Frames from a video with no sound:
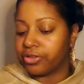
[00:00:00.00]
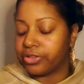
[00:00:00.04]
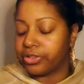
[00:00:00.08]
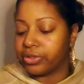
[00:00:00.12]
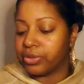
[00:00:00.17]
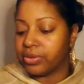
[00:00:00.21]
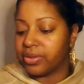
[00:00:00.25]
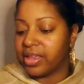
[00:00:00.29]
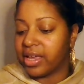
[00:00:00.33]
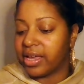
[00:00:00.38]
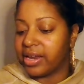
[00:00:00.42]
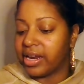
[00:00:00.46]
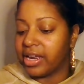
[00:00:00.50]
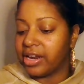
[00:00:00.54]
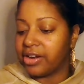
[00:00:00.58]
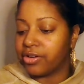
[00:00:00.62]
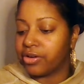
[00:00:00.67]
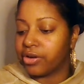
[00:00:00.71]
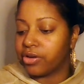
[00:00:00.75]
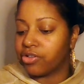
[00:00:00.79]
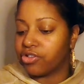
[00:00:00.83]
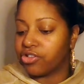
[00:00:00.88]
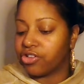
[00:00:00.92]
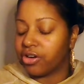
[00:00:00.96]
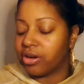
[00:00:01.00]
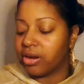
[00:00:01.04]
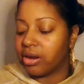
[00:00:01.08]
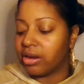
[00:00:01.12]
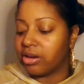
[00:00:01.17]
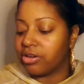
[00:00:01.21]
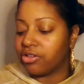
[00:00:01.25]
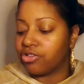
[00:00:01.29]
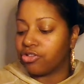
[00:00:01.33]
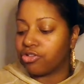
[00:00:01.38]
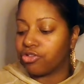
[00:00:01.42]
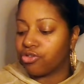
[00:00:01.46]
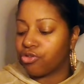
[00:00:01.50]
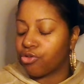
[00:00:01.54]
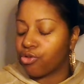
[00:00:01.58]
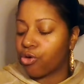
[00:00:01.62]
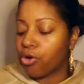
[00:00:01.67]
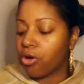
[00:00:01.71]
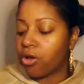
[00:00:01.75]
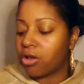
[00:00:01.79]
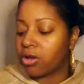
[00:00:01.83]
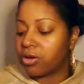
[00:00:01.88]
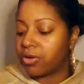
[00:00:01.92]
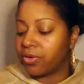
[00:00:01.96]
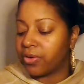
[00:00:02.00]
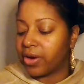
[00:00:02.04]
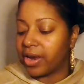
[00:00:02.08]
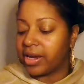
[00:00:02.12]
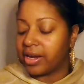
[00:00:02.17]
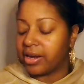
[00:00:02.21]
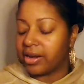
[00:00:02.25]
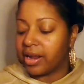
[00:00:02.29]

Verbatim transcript: So that energy is strong right